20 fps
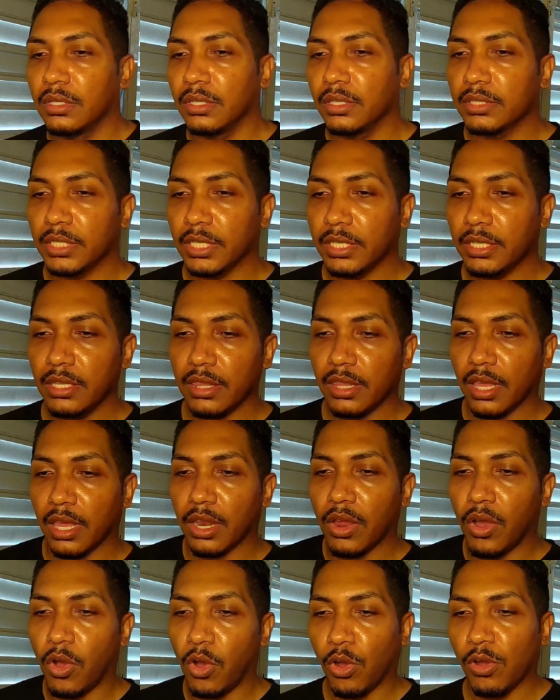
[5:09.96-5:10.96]
Taking that
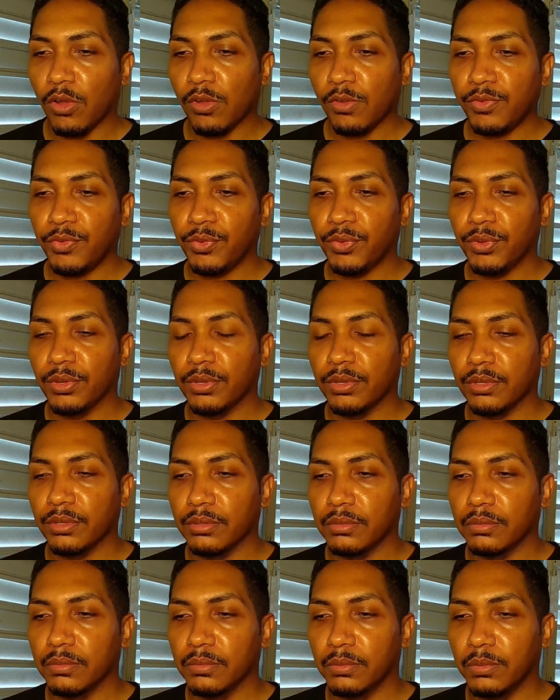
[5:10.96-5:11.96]
off
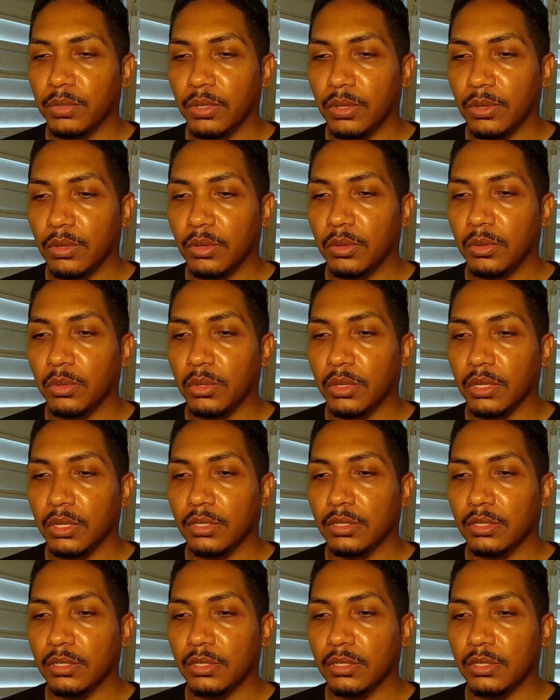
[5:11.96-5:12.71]
will